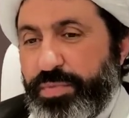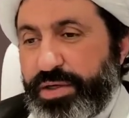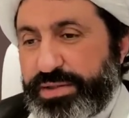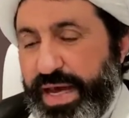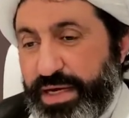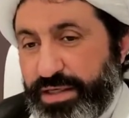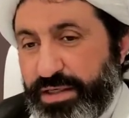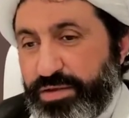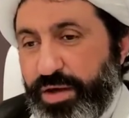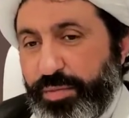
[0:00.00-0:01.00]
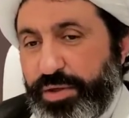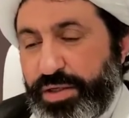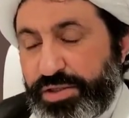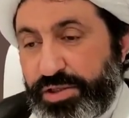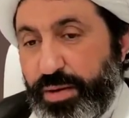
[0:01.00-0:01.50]
because Al-Kitab
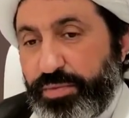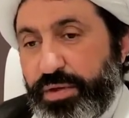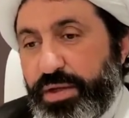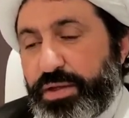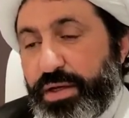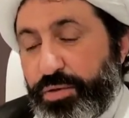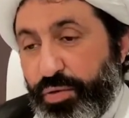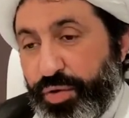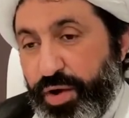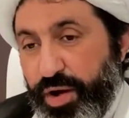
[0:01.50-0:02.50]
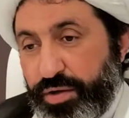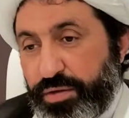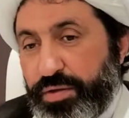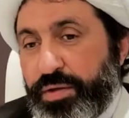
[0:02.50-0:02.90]
is something that Qur'an